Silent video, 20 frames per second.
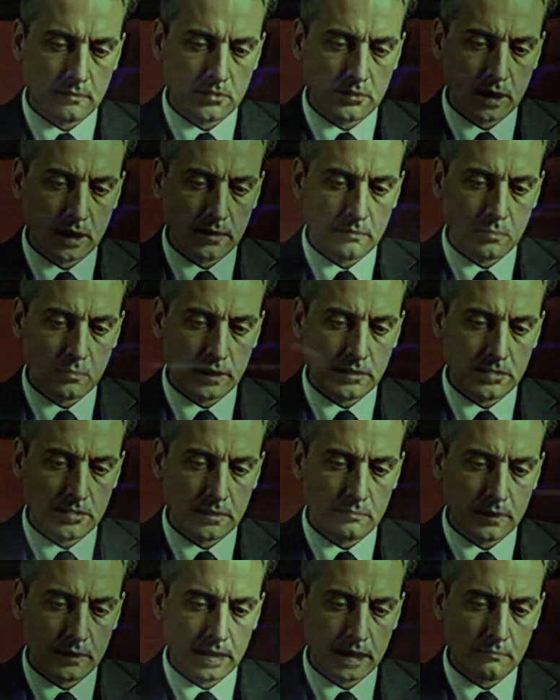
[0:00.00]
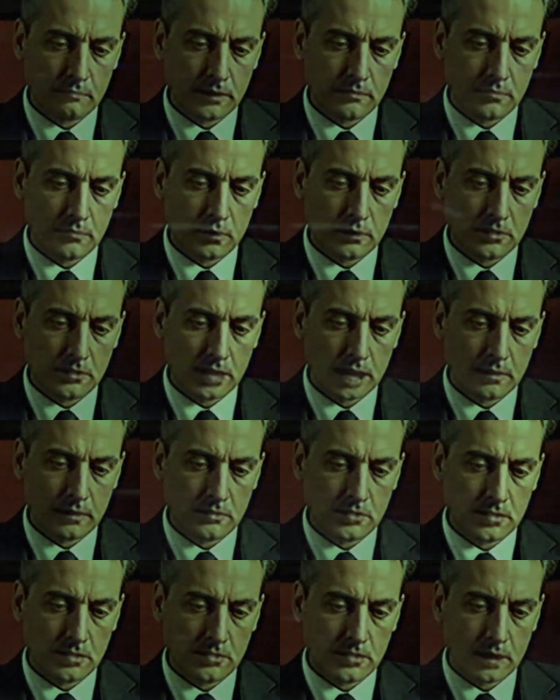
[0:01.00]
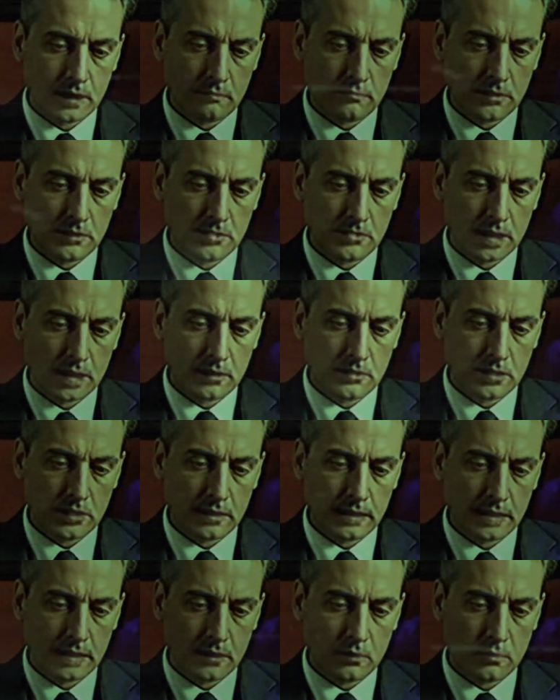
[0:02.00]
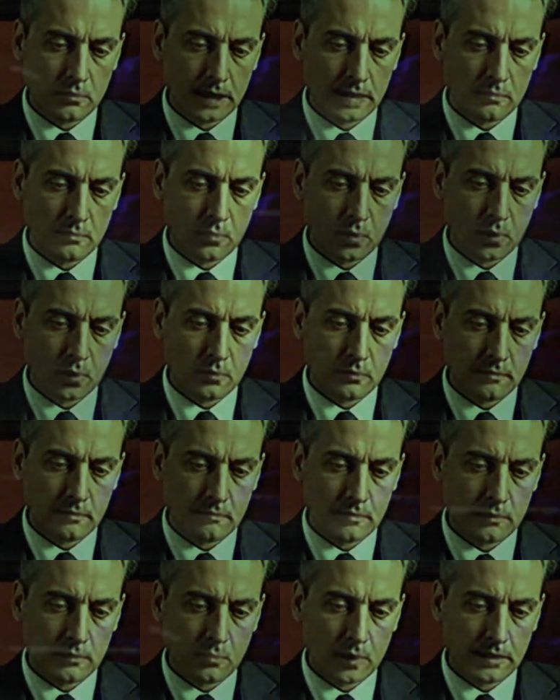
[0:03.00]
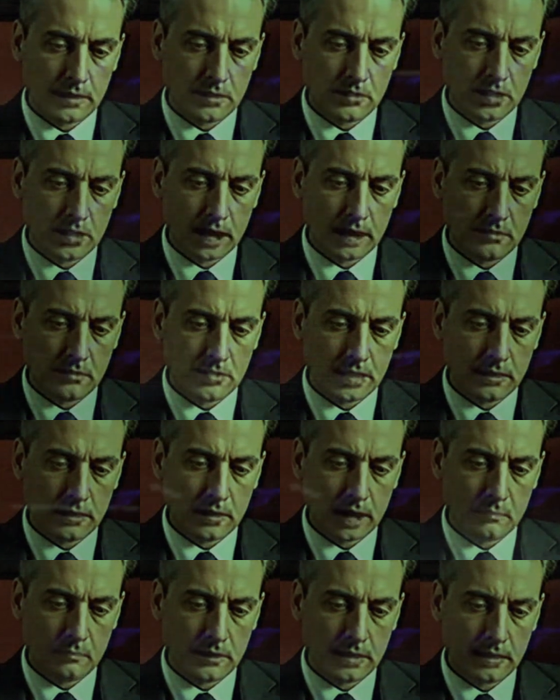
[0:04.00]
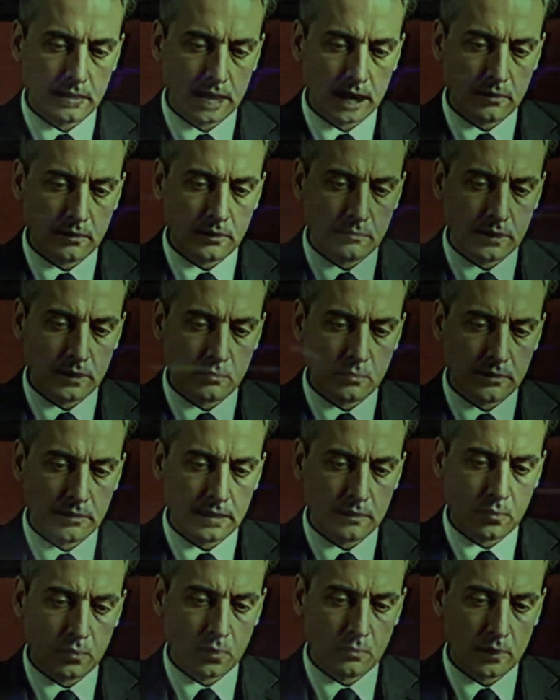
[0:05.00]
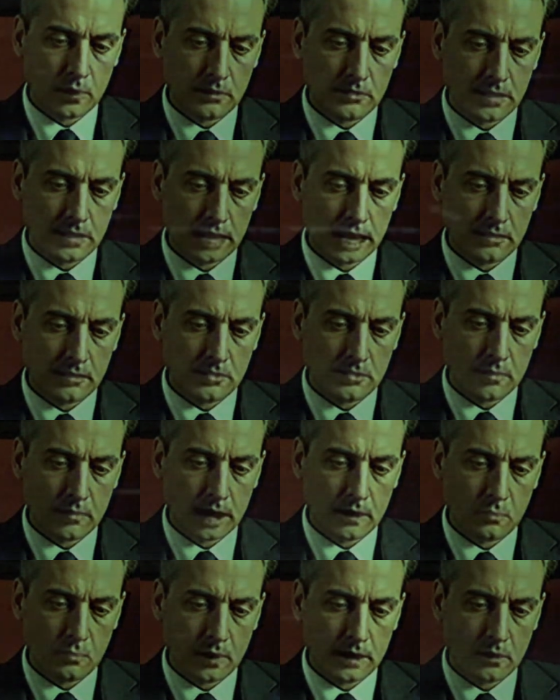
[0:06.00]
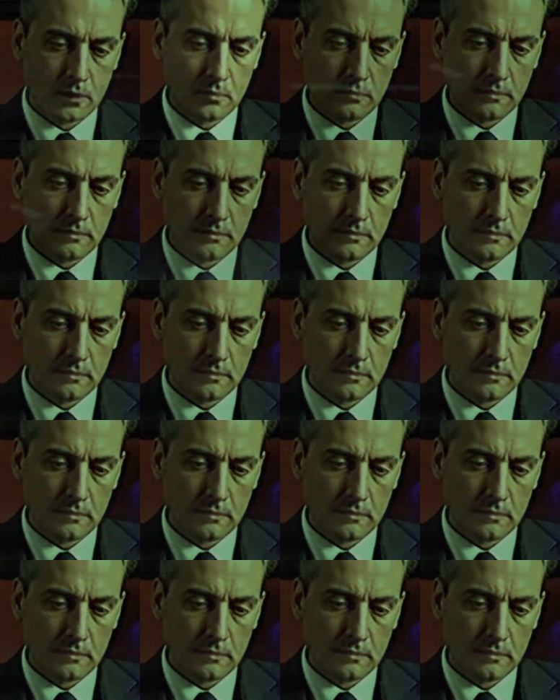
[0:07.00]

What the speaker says: Drive West had been avid for a chance to serve as surgeon in a great war, and when the chance had come he carried me with him almost against my will.